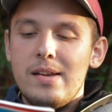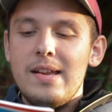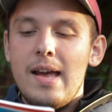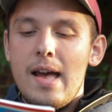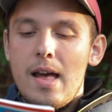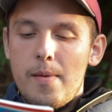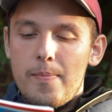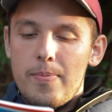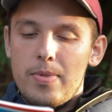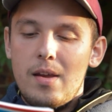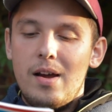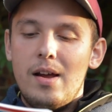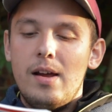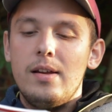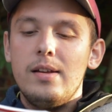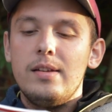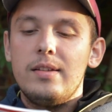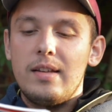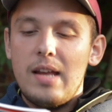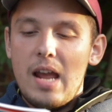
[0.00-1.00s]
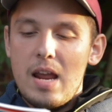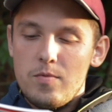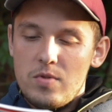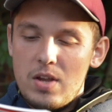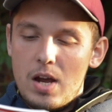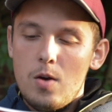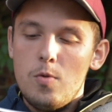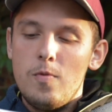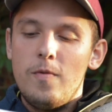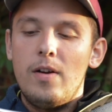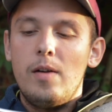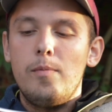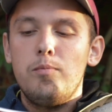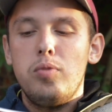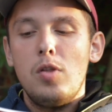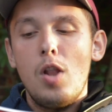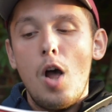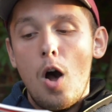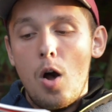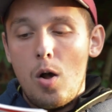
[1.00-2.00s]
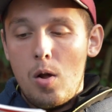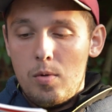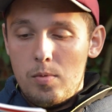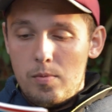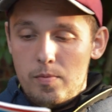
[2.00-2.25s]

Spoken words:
net. It came down with a plop.